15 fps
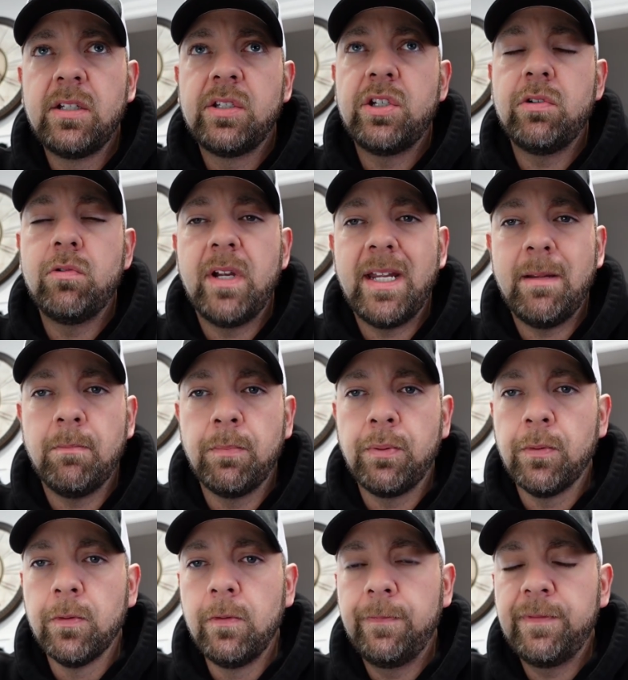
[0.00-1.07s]
to
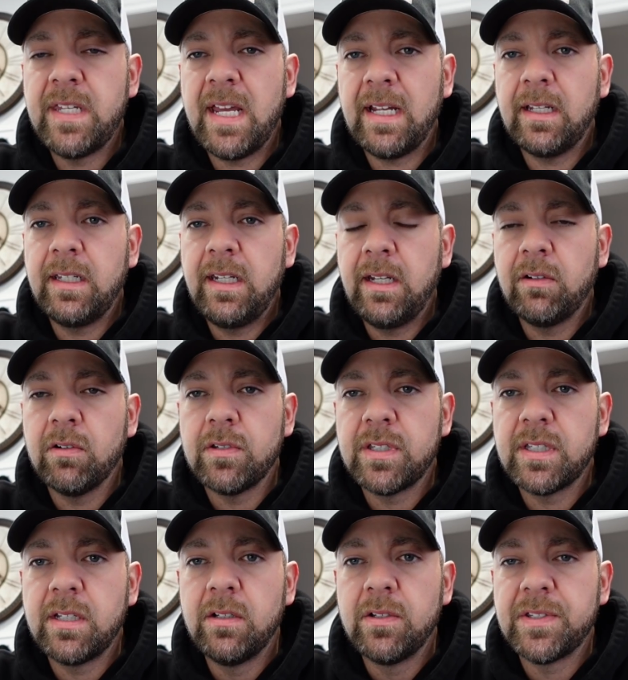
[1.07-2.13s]
improve technique or
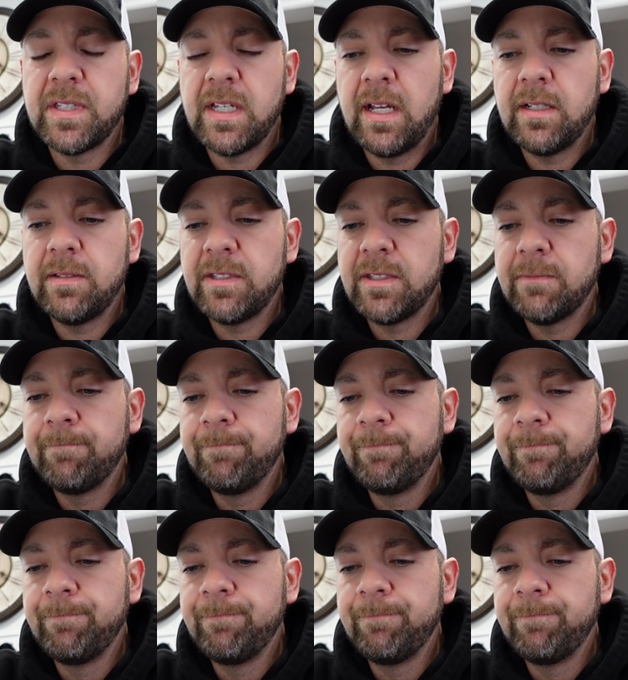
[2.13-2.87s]
skill sets.